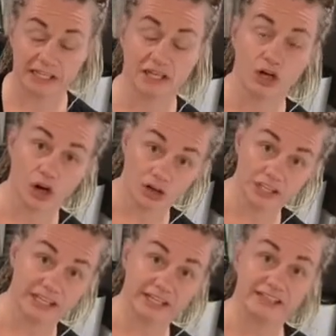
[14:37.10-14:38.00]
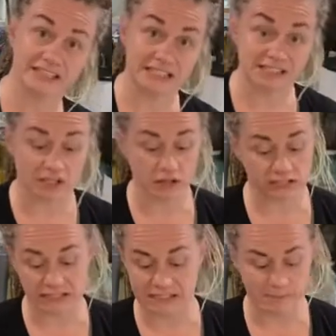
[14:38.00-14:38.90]
garlic sea salt.
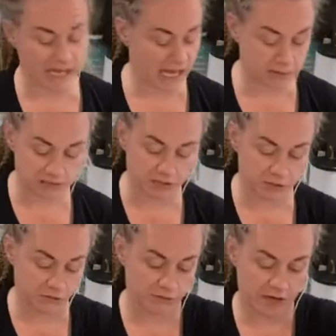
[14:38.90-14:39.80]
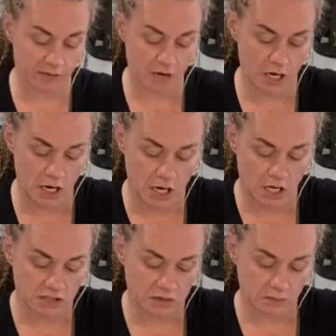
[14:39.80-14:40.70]
It's my absolute favorite.
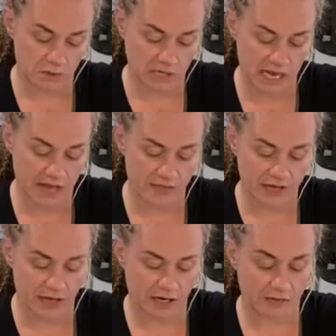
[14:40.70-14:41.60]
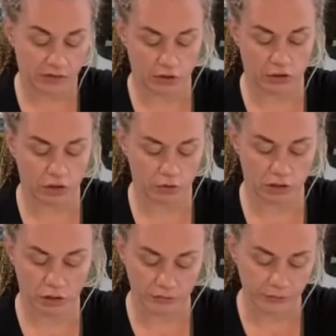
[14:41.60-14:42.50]
So I'm going to add that in there. You can
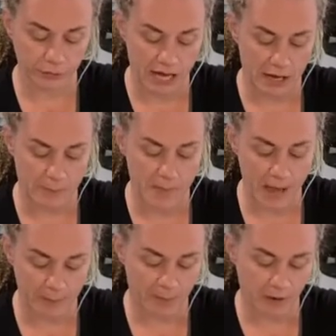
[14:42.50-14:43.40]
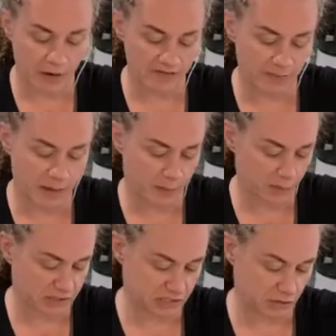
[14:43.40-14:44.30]
also add pepper if pepper
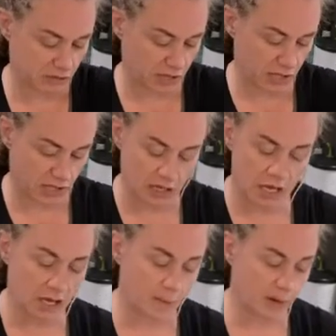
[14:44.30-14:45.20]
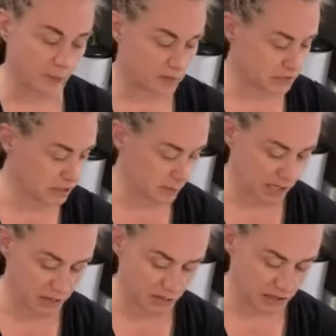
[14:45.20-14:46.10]
is your thing. Pepper is not my
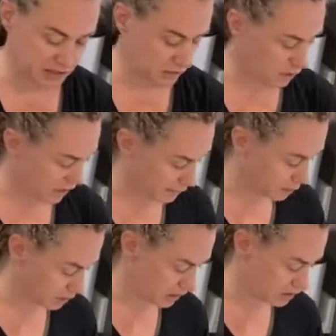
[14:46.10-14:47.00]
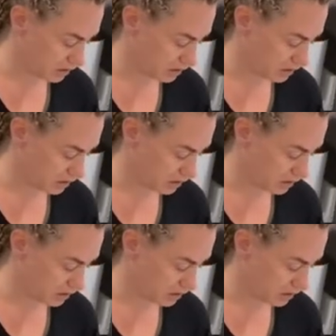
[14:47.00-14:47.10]
thing, so I'm going to